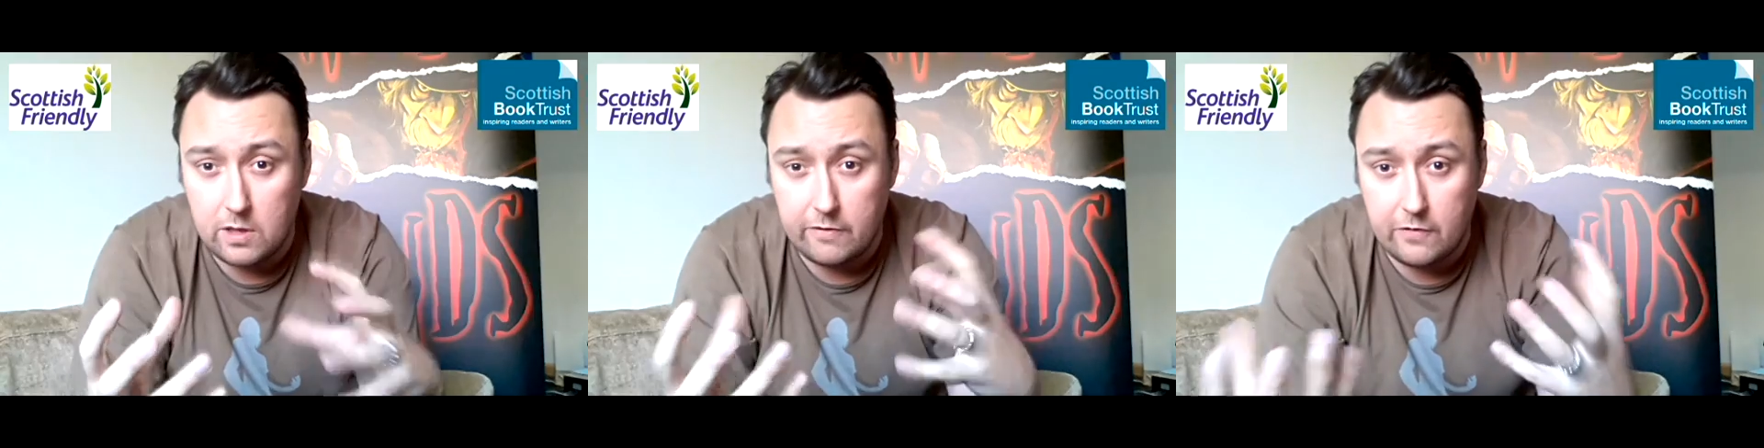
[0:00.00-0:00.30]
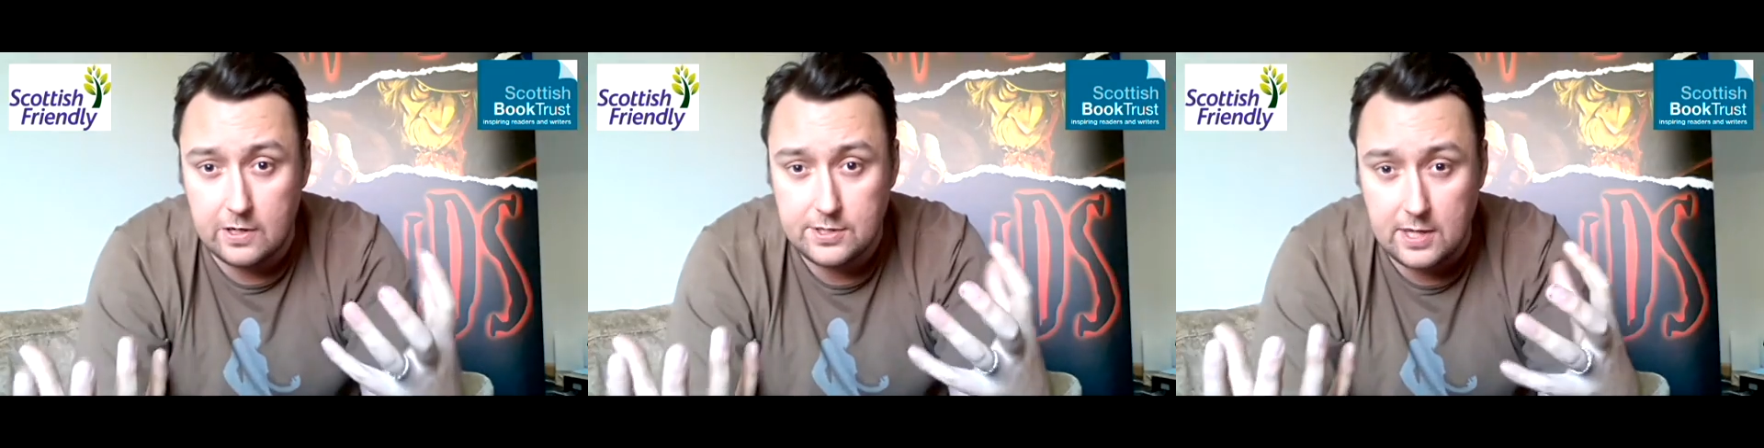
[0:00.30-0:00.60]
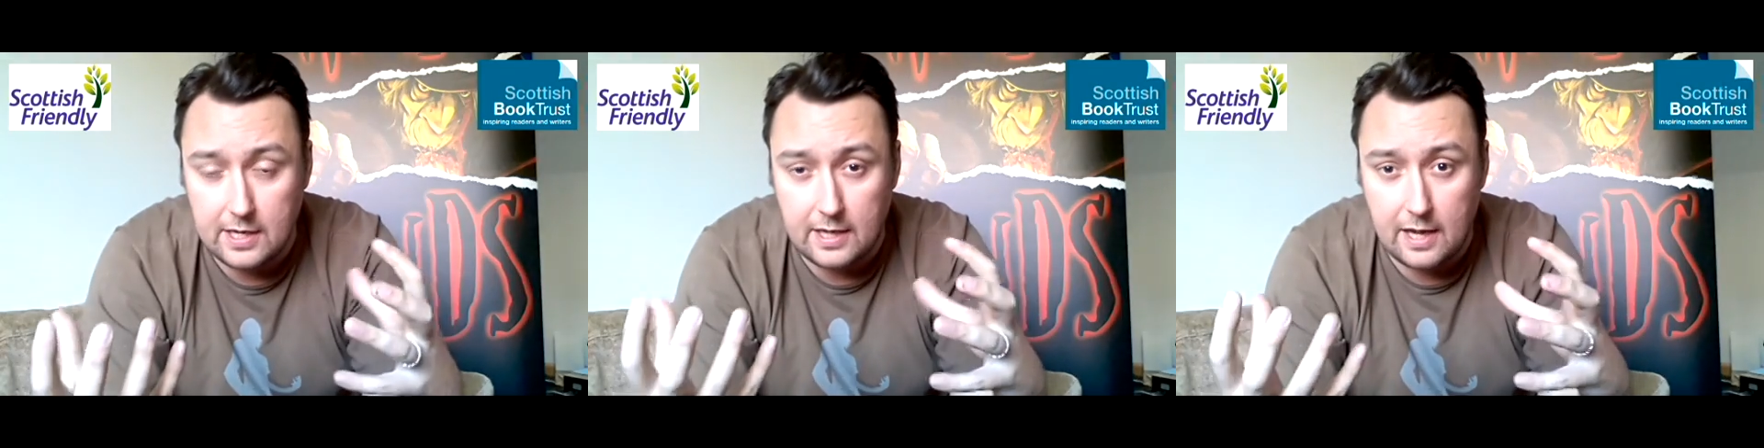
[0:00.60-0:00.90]
of the first
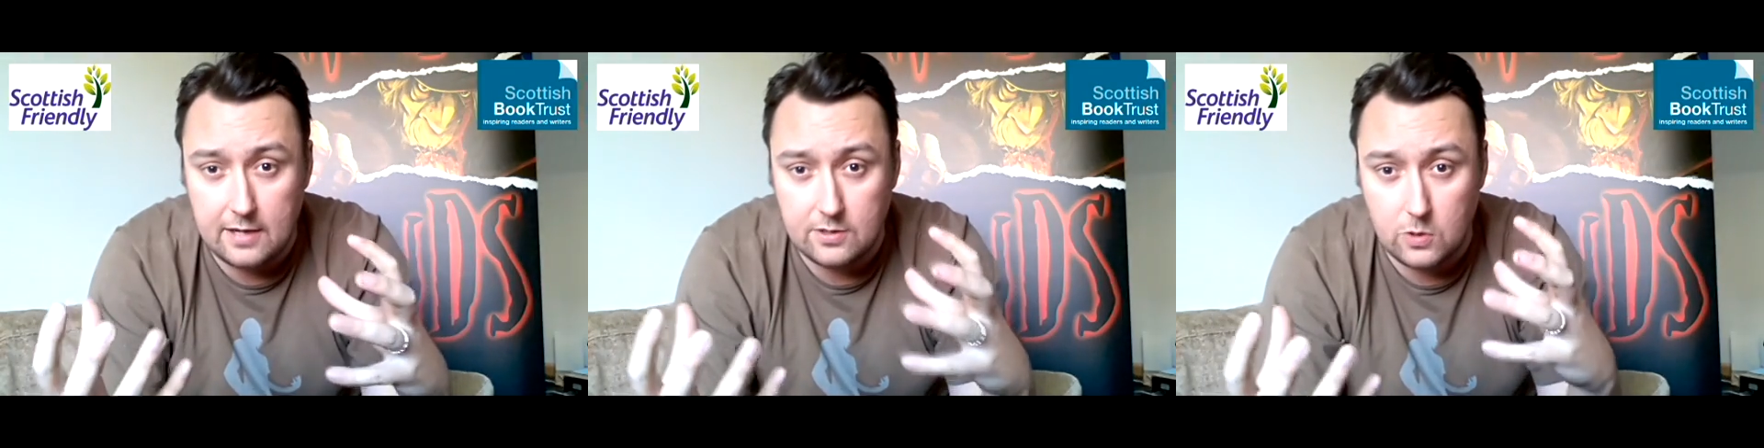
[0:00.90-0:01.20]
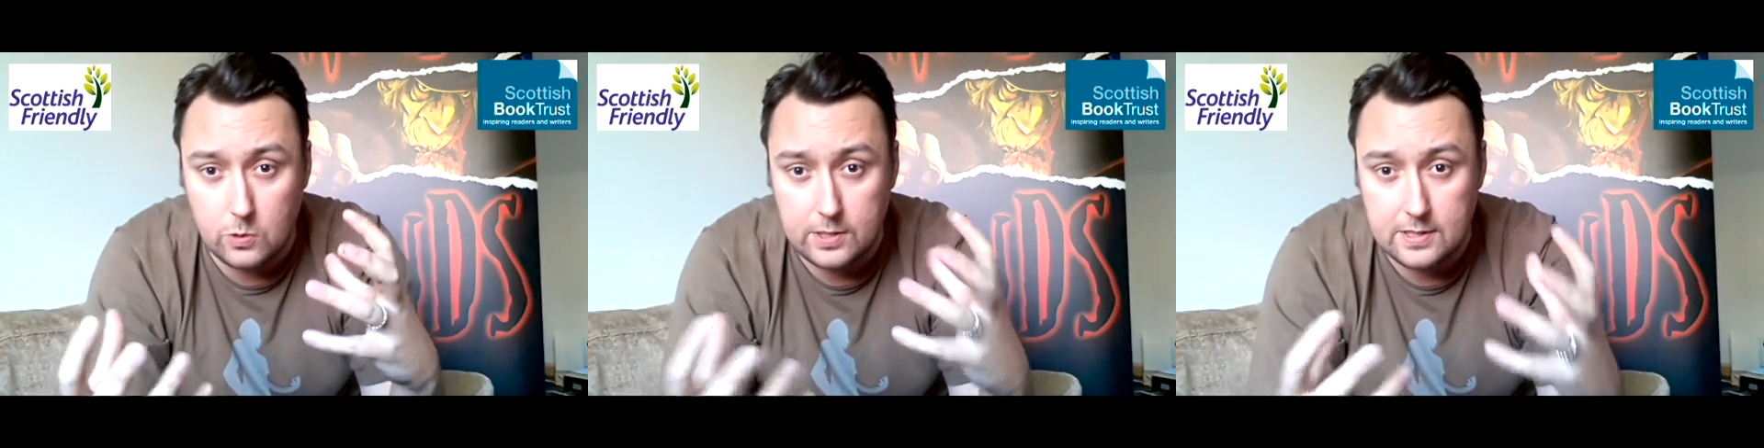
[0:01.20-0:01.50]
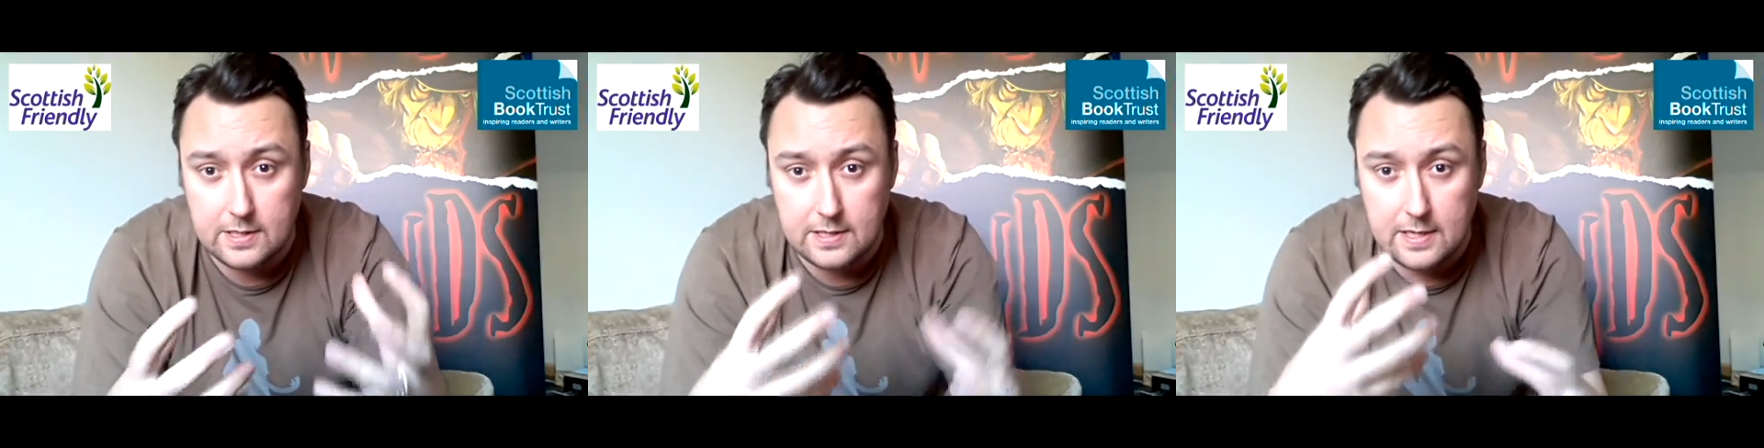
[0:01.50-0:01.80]
things Kyle
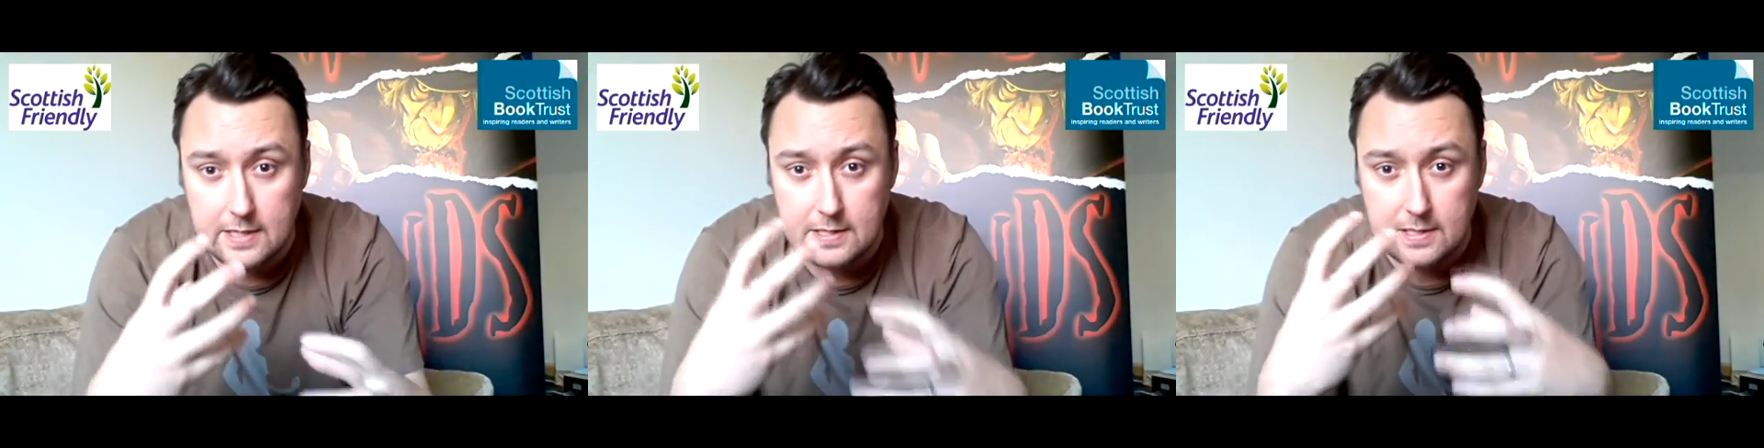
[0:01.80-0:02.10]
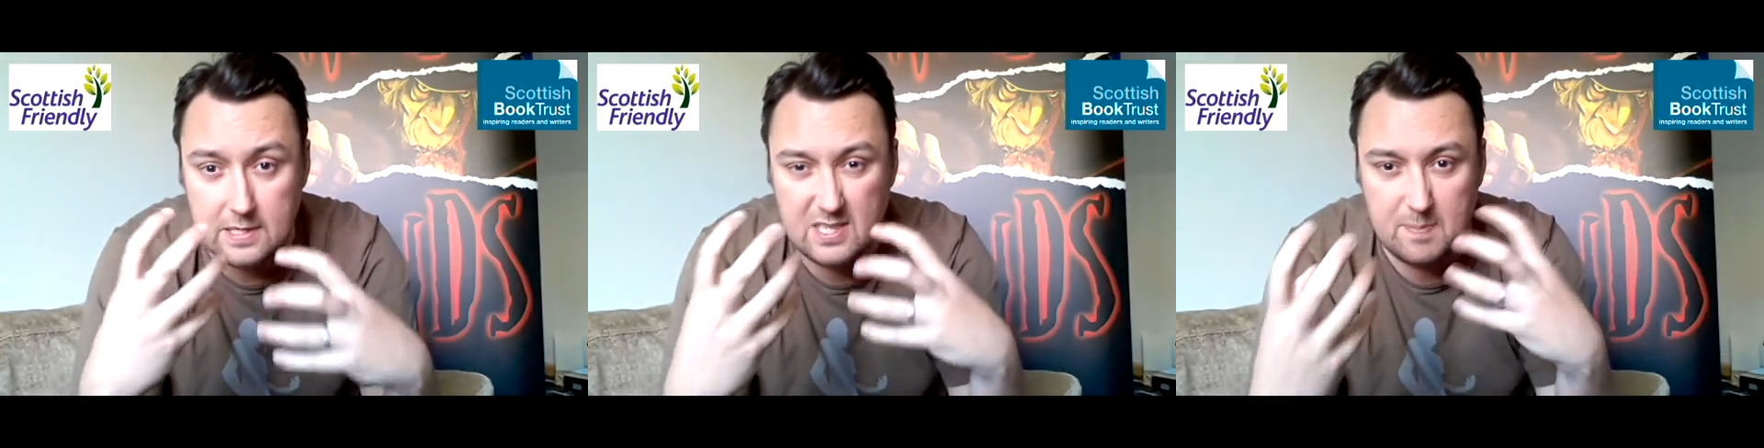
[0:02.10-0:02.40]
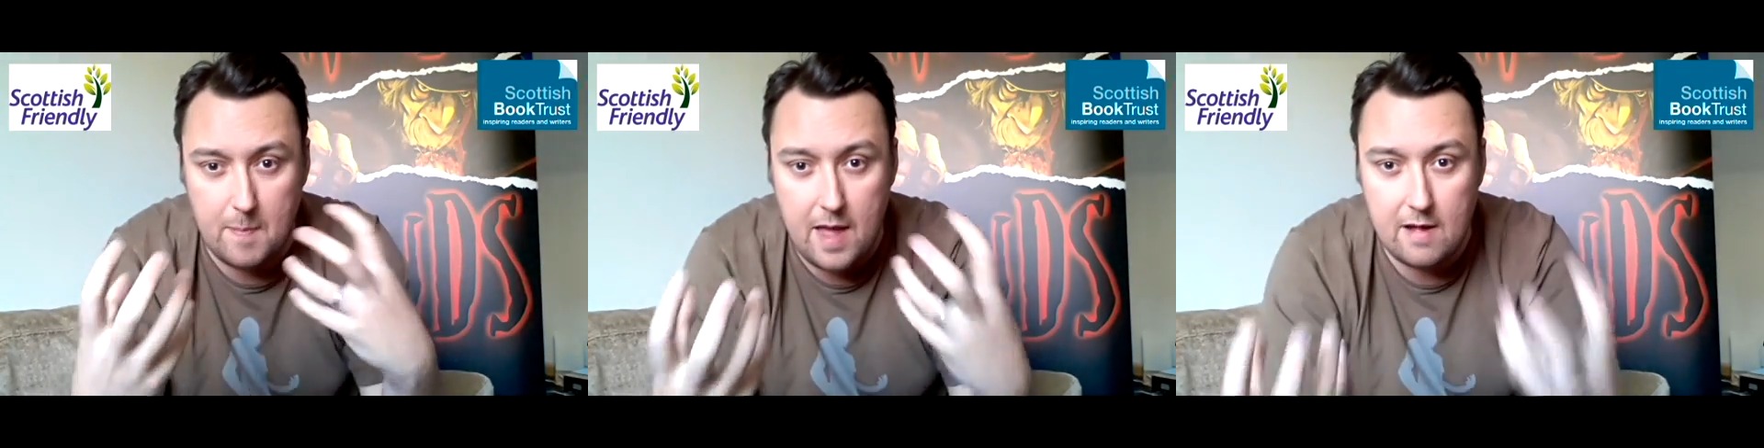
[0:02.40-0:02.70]
notices is the
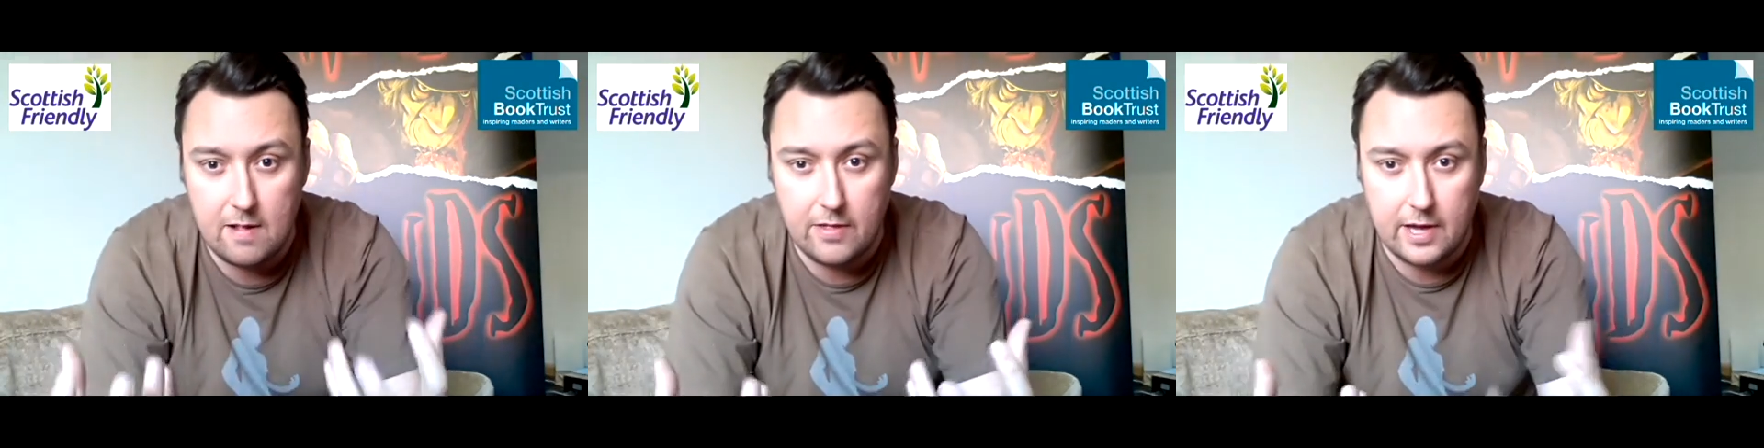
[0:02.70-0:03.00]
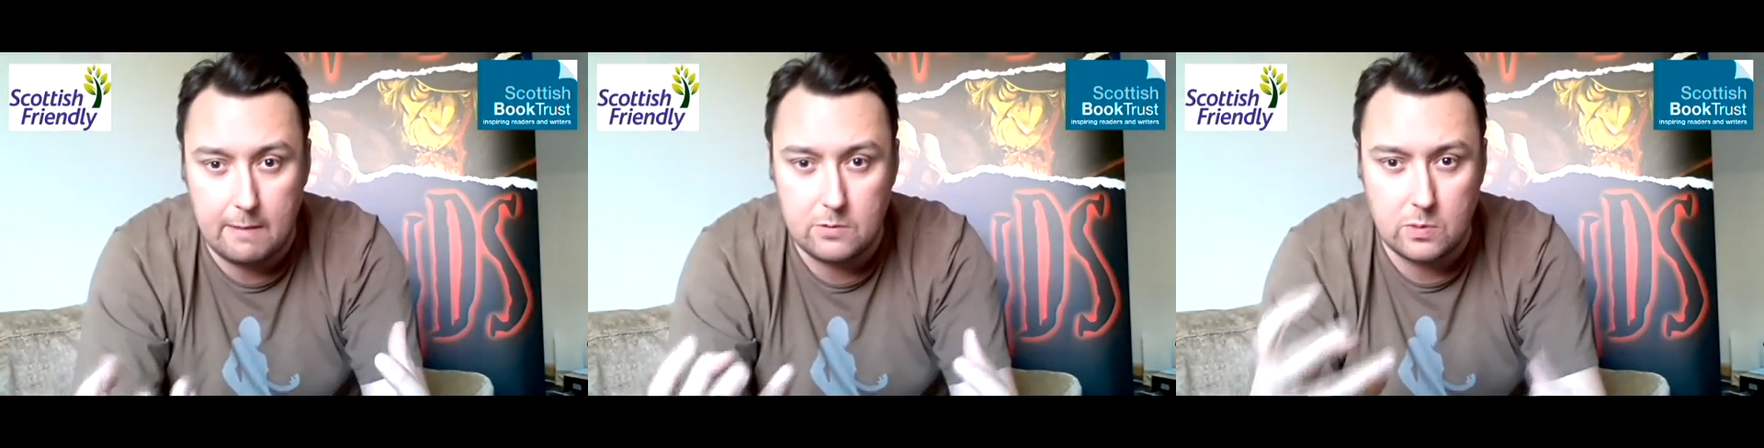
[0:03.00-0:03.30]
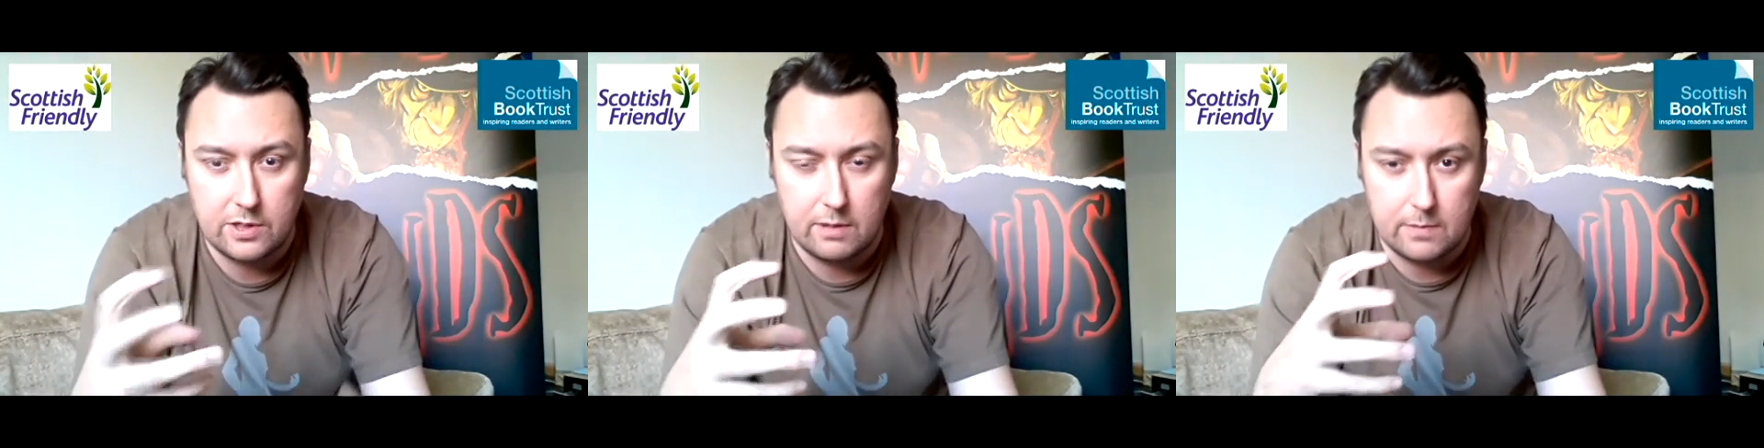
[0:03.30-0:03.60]
smell that comes with him.